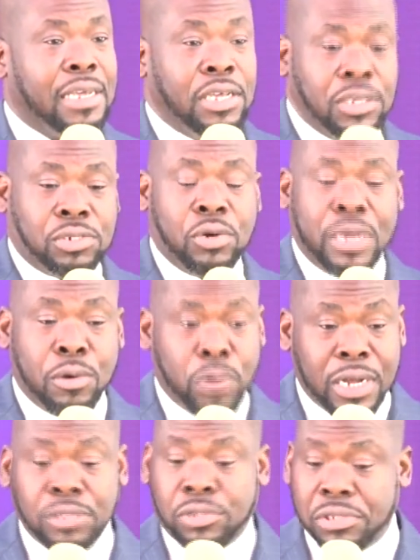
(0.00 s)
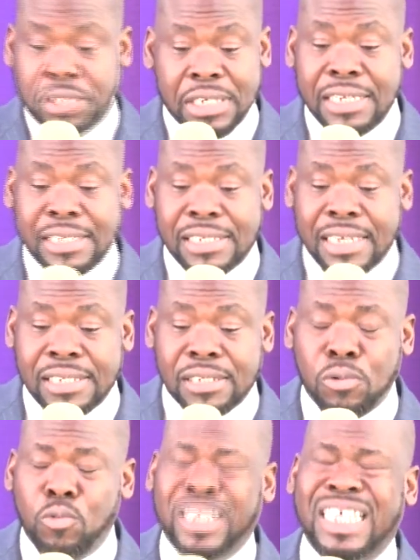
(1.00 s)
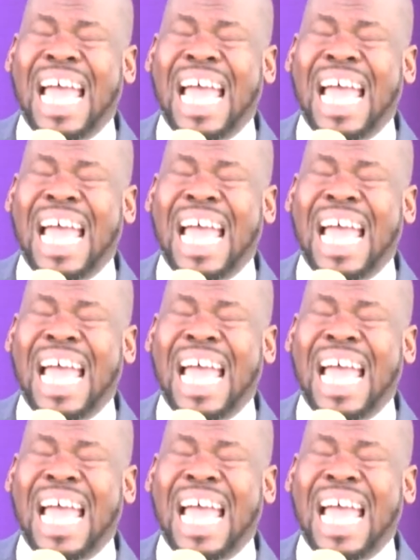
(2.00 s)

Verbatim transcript: So he went to Jesus with